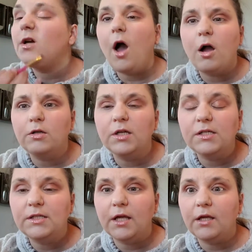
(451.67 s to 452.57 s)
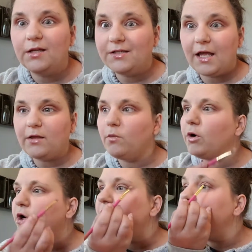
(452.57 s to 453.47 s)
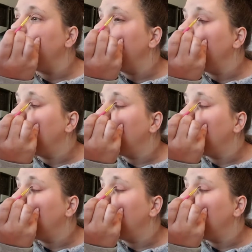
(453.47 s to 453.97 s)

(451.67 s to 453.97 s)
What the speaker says: Cognizant, is that the word, I think?